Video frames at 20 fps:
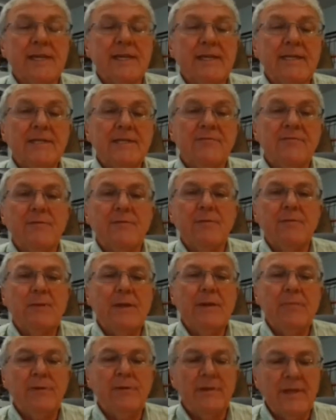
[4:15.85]
at least from the
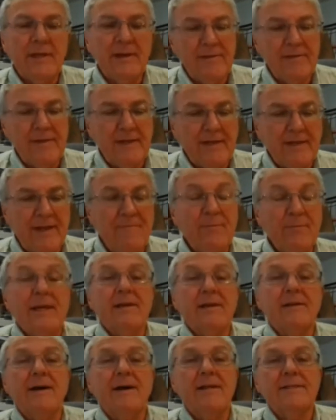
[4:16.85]
people that I've been
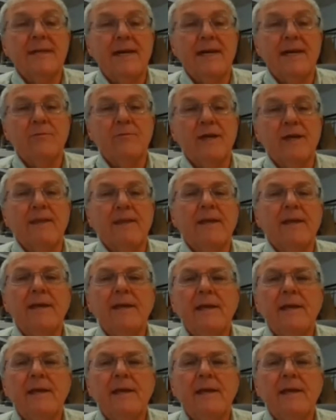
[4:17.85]
in contact with.